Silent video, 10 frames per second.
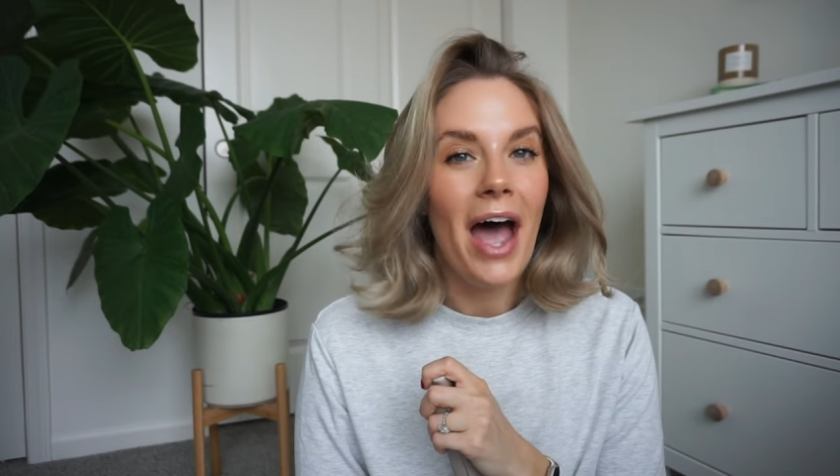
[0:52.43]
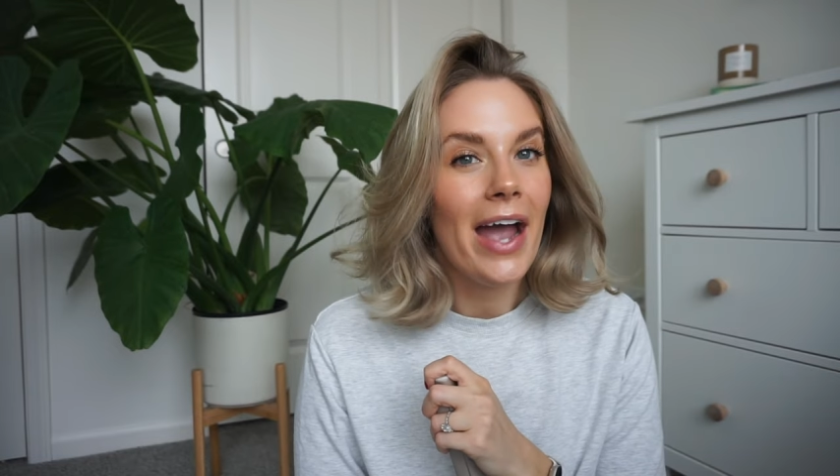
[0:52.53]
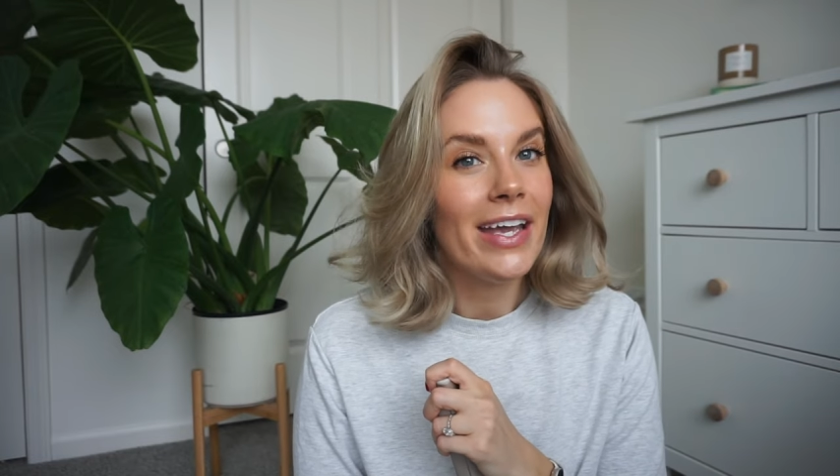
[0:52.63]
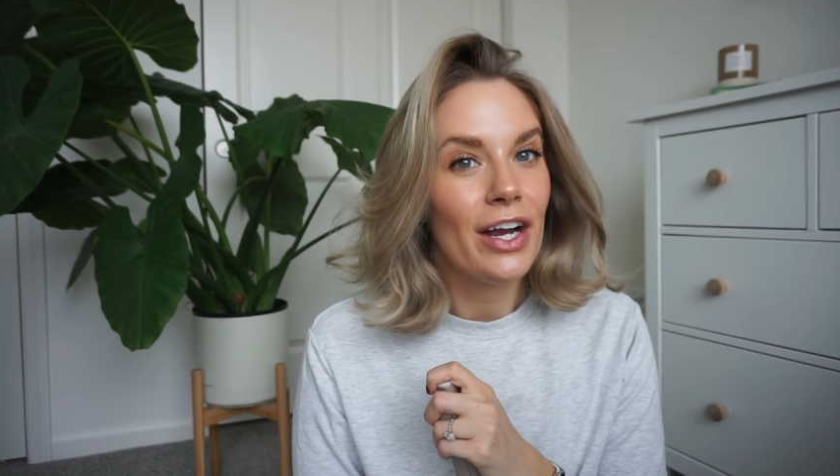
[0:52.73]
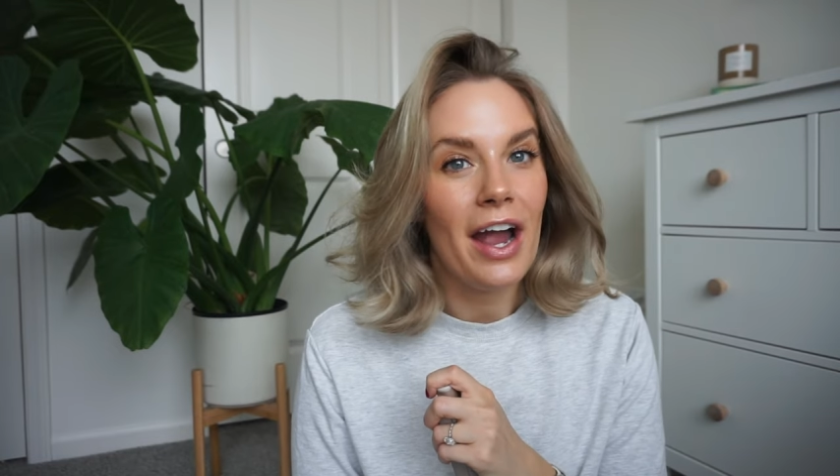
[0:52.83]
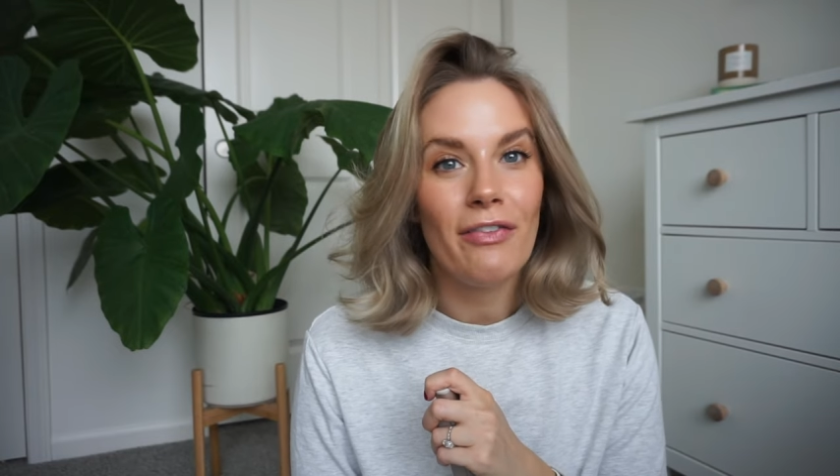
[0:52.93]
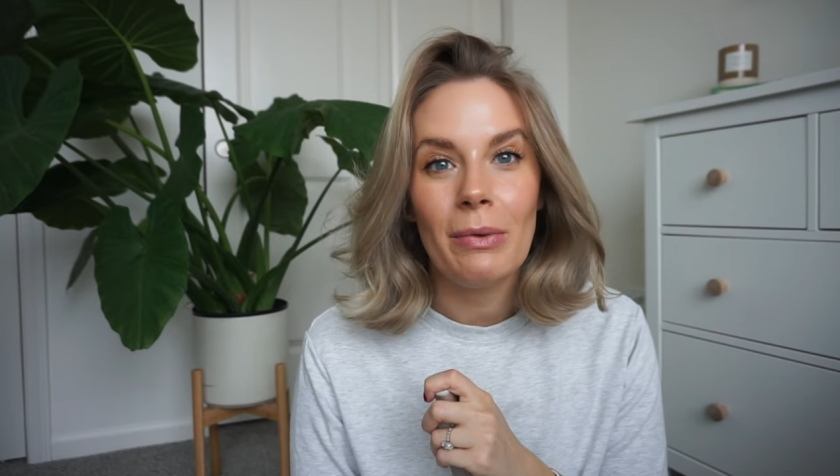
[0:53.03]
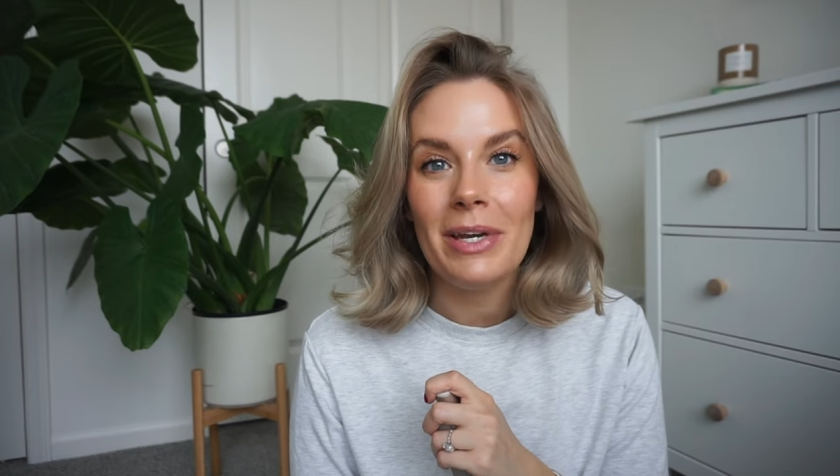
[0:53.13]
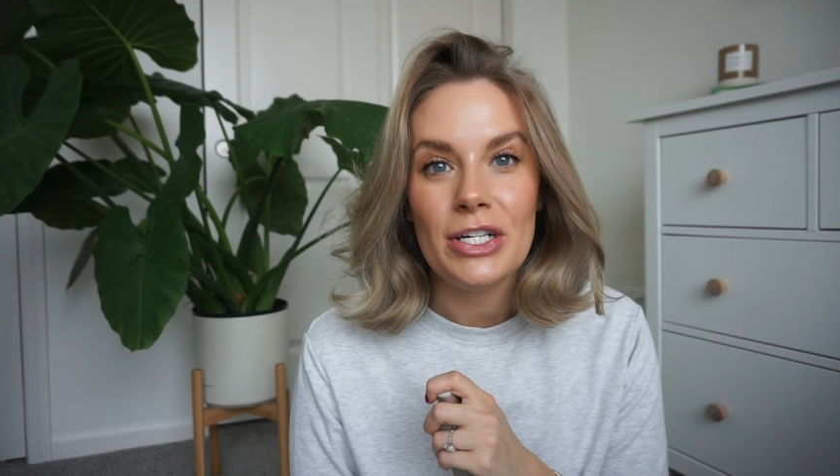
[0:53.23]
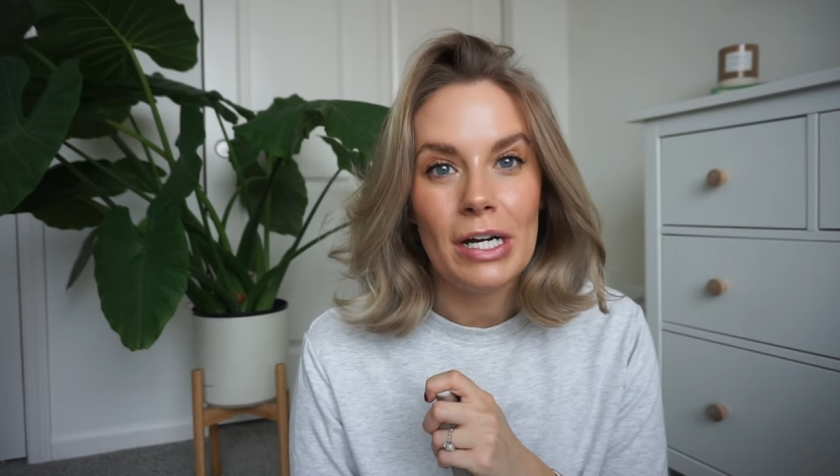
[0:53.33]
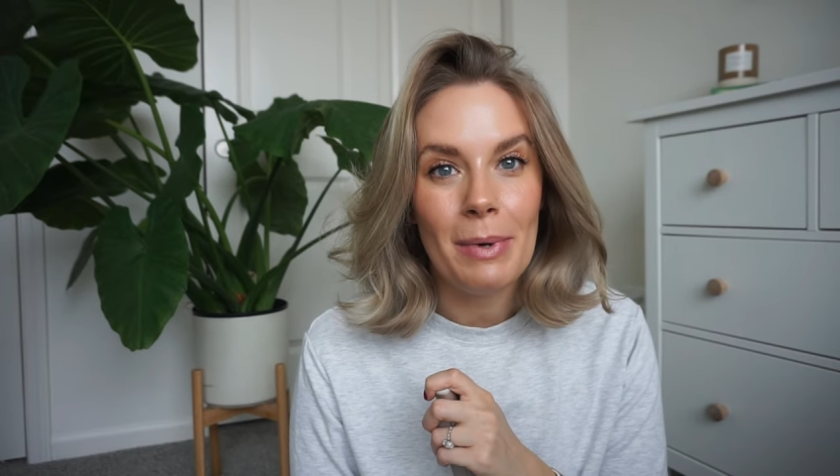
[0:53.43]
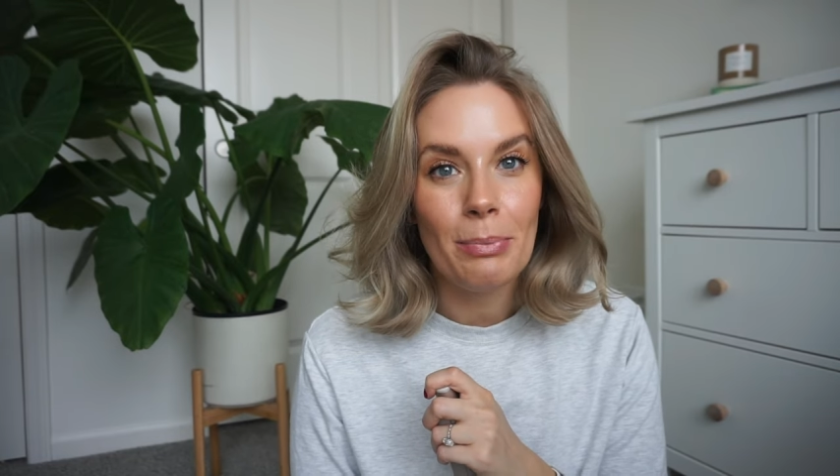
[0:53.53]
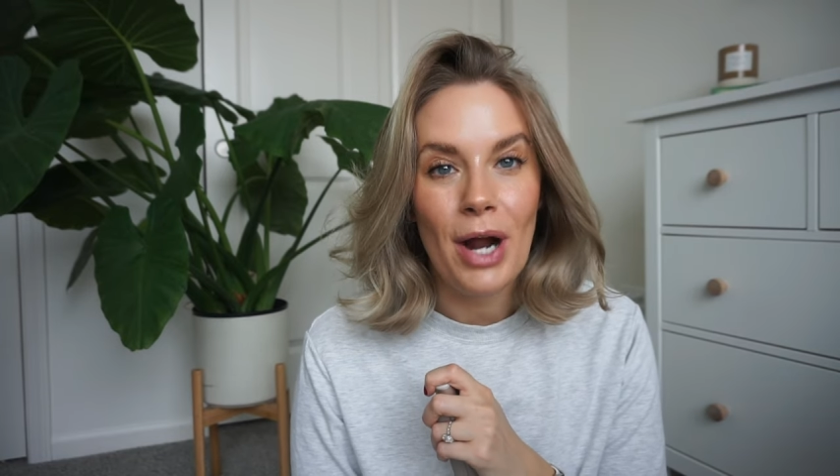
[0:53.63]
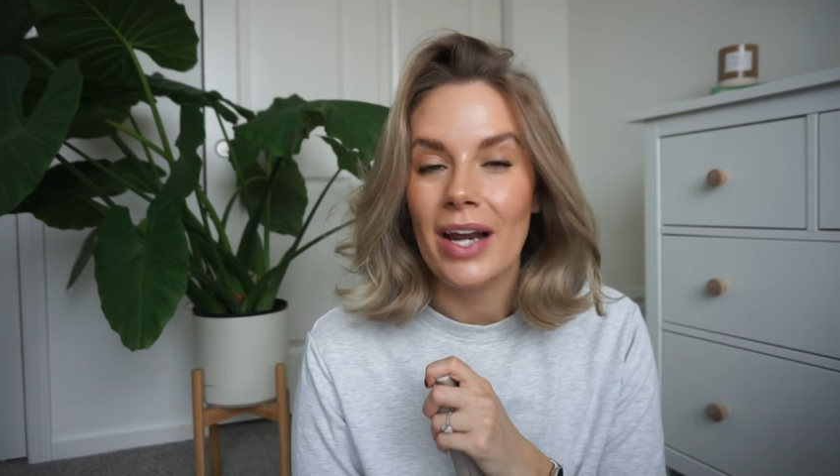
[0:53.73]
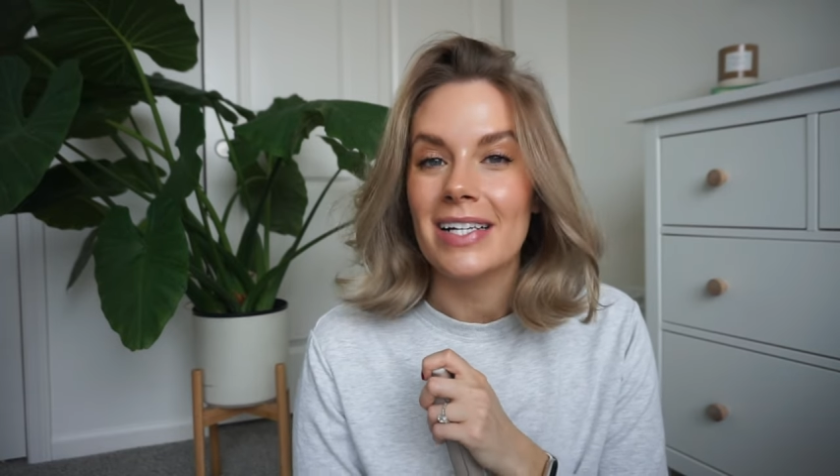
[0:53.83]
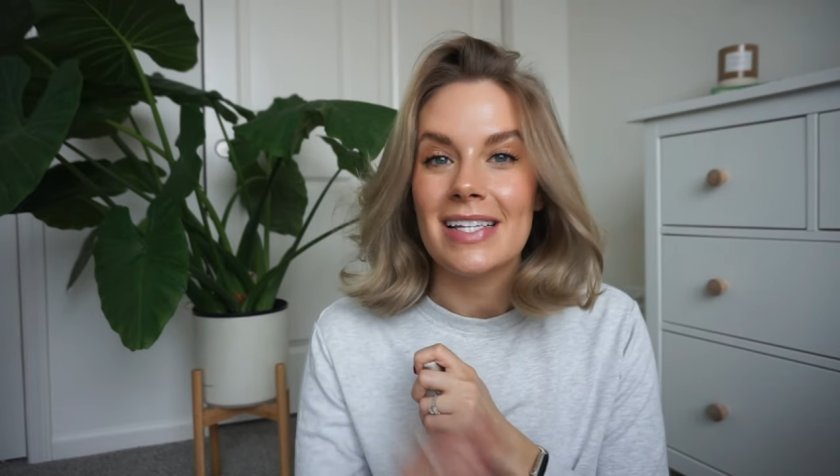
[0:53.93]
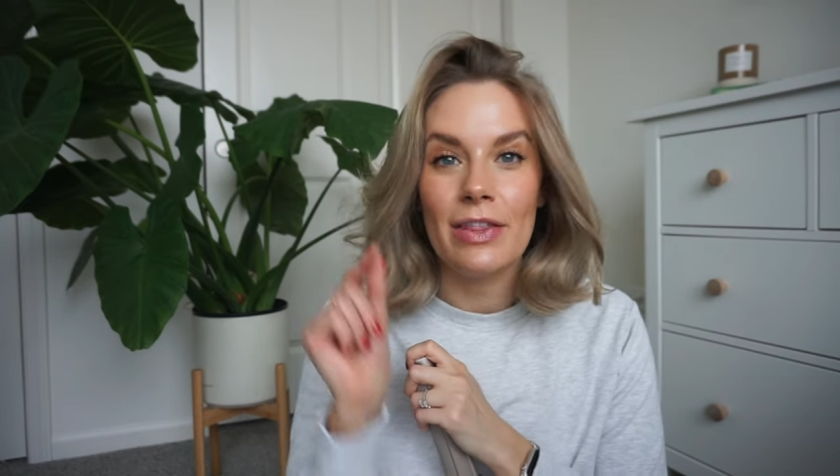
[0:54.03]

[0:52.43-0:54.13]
I hear everybody talk about products